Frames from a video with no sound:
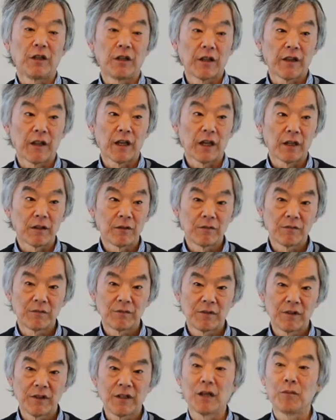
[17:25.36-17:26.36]
to
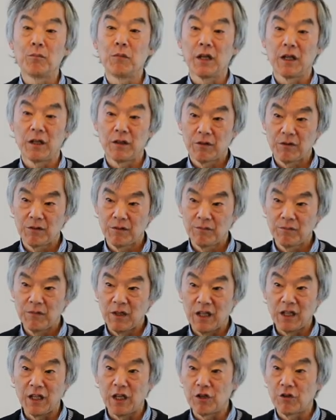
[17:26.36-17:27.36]
that, 10 minutes,
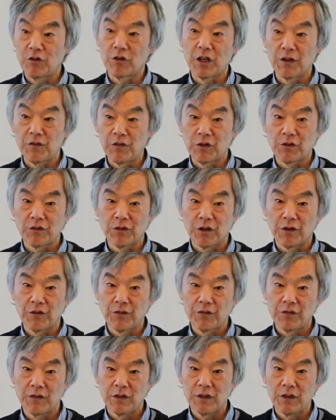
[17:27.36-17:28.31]
and then you're giving yourself